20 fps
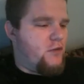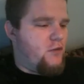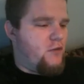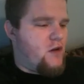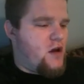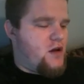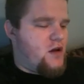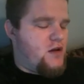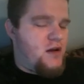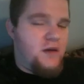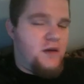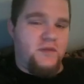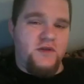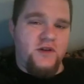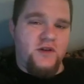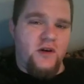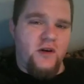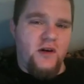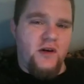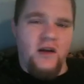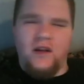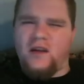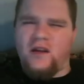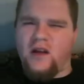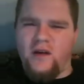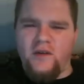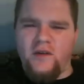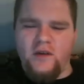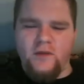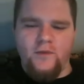and ranting. I'm sorry. I
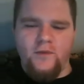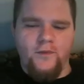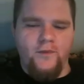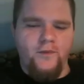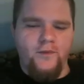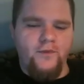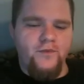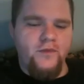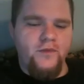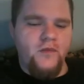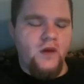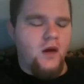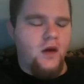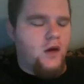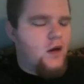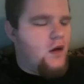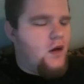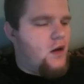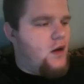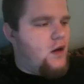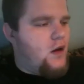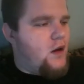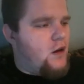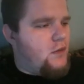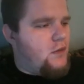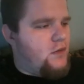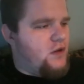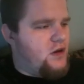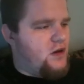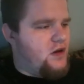love it.
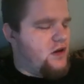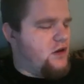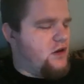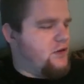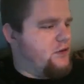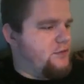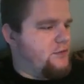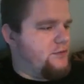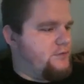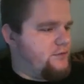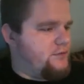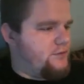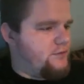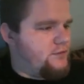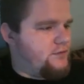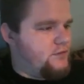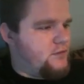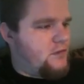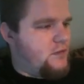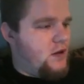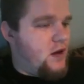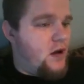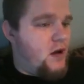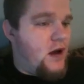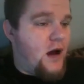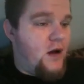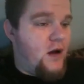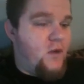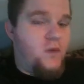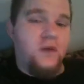But, you know,
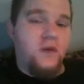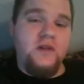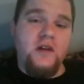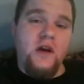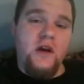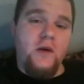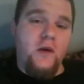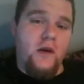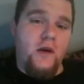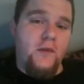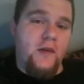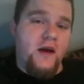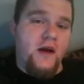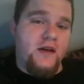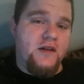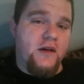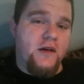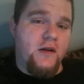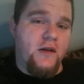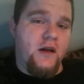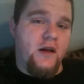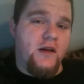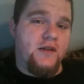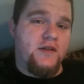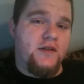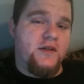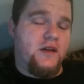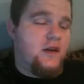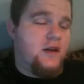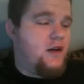I will tell you what match I would like
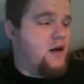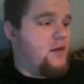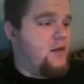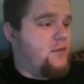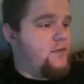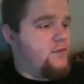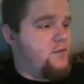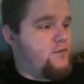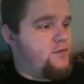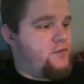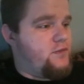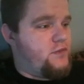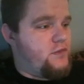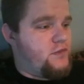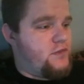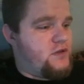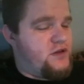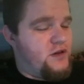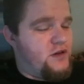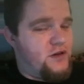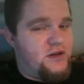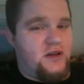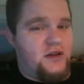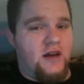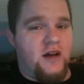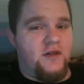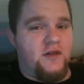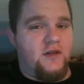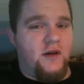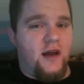to see, and I'm seriously
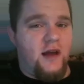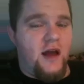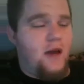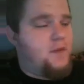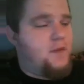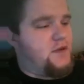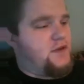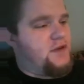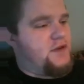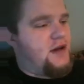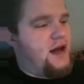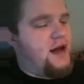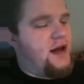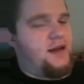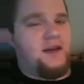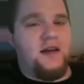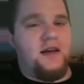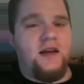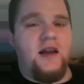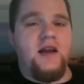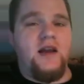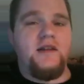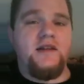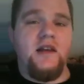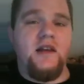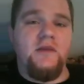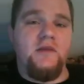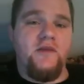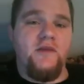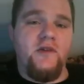doubt it's going to happen. It's tonight, TNA
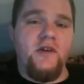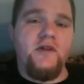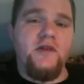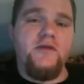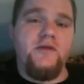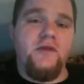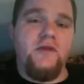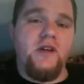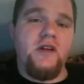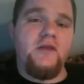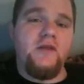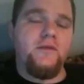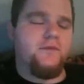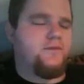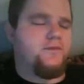Slammiversary.